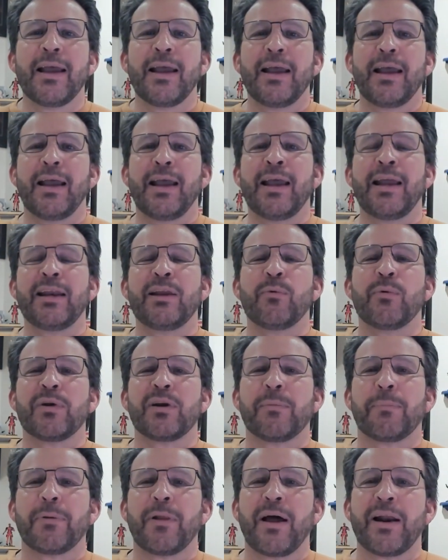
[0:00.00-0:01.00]
anyone
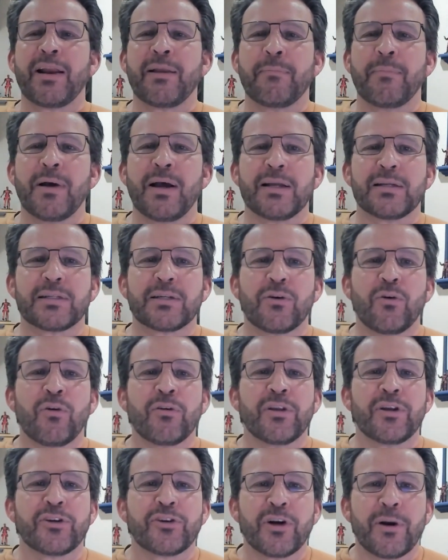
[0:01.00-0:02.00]
applauding Musk or
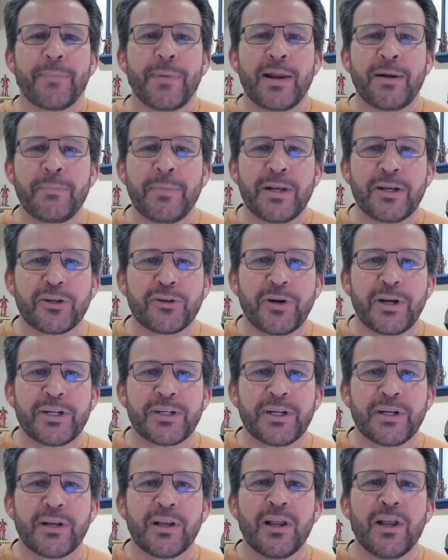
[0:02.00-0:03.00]
the Trump
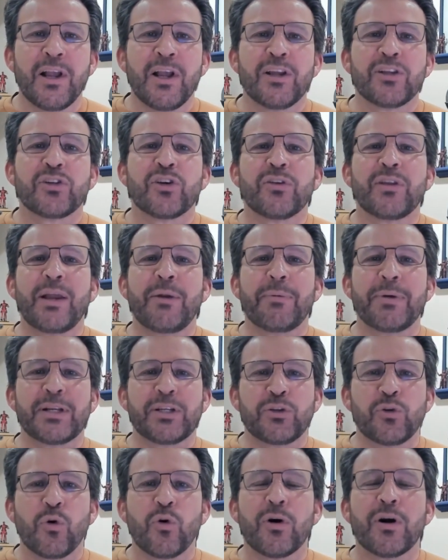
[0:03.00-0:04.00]
administration, so they
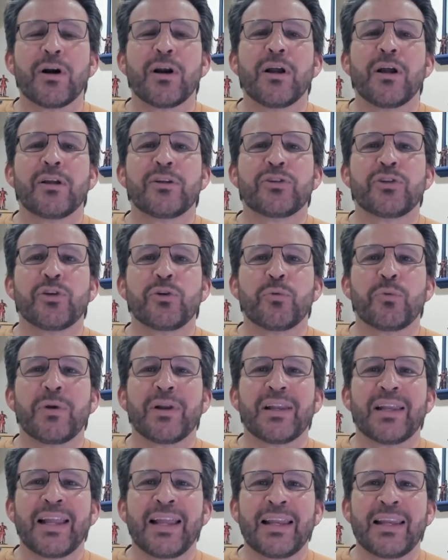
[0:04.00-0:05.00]
resort to
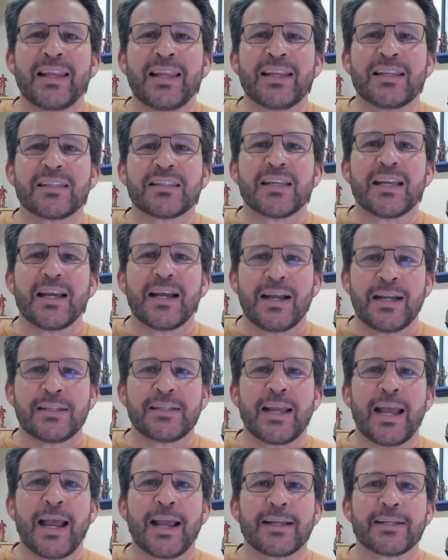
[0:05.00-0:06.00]
relentless
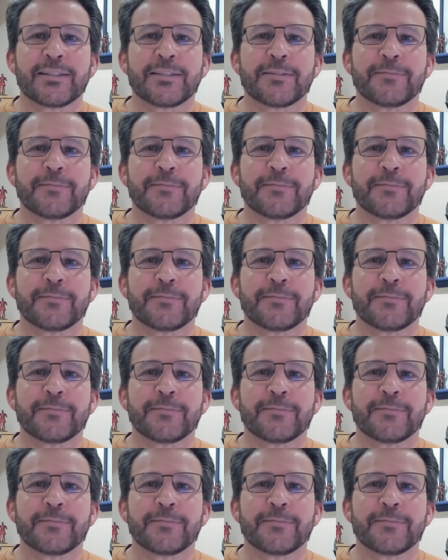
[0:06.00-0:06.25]
attacks.